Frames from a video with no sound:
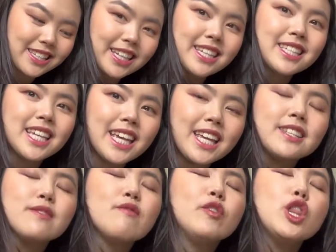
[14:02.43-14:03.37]
This
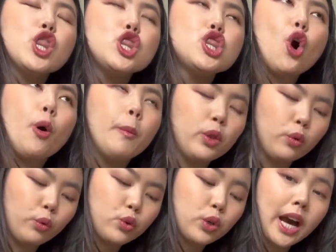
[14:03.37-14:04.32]
is
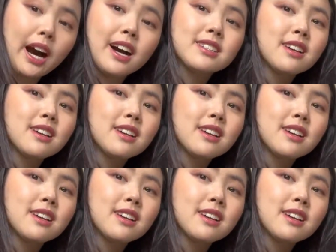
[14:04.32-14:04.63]
phenomenal, you guys.